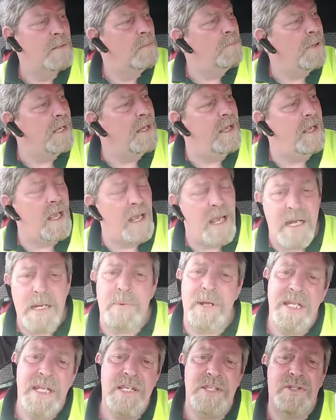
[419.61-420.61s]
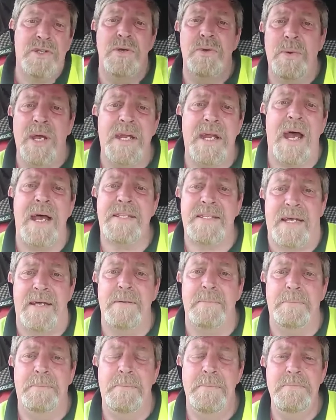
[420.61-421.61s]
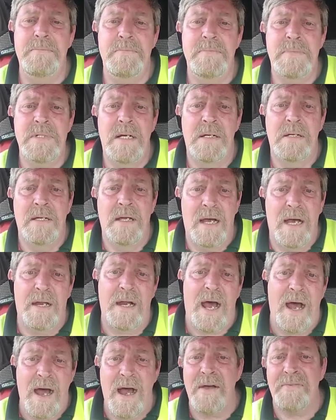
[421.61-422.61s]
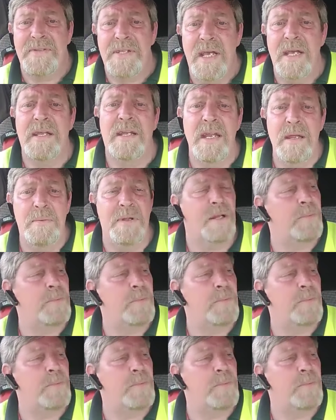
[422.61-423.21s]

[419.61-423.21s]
But uh, anyway, these two went at it. And I have to agree with